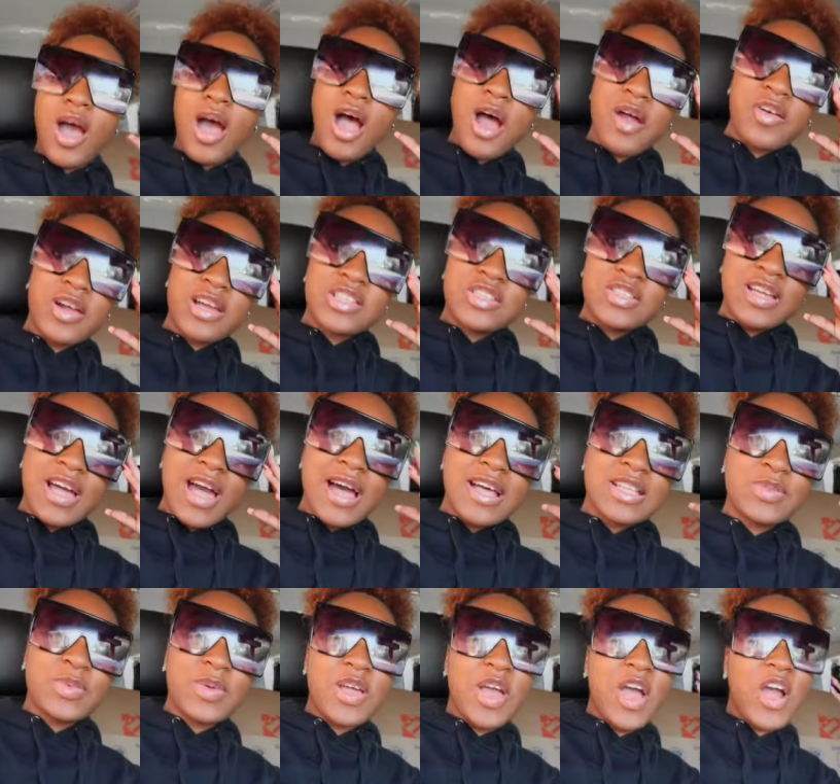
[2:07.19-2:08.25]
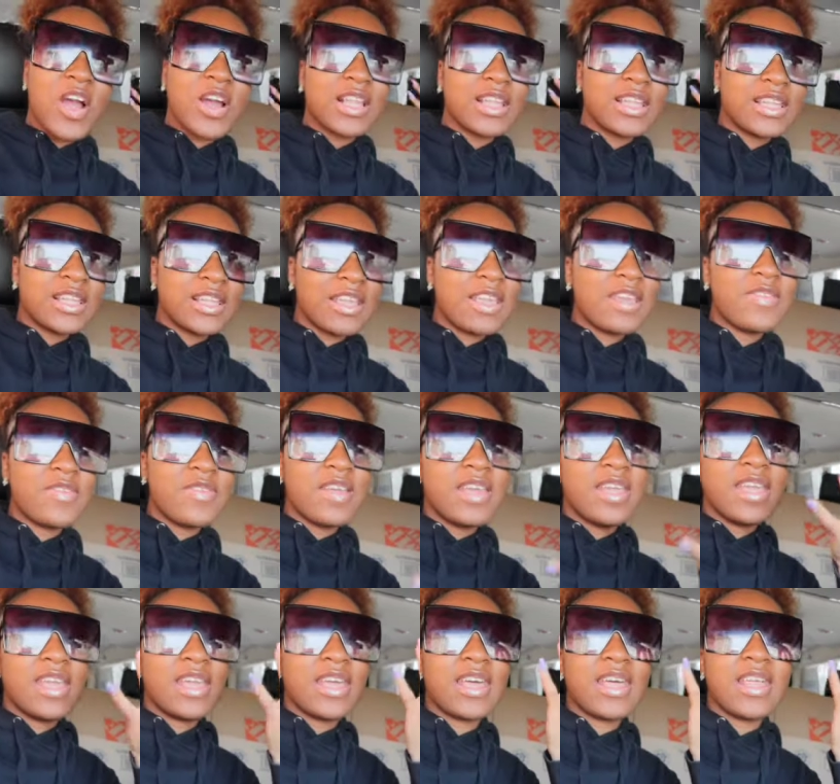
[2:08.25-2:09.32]
All right, you guys, we are
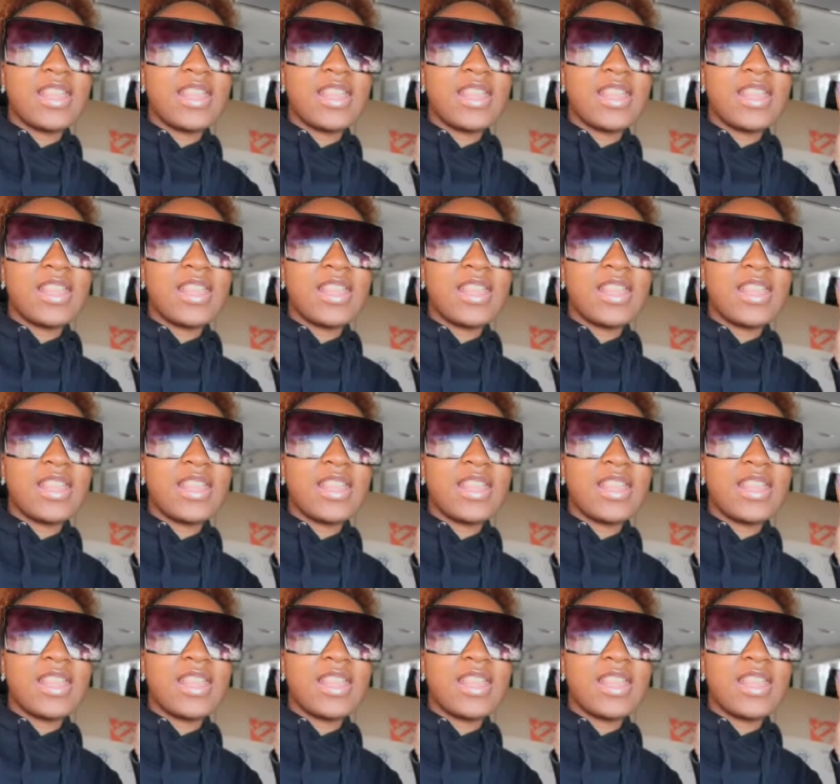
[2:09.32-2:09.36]
leaving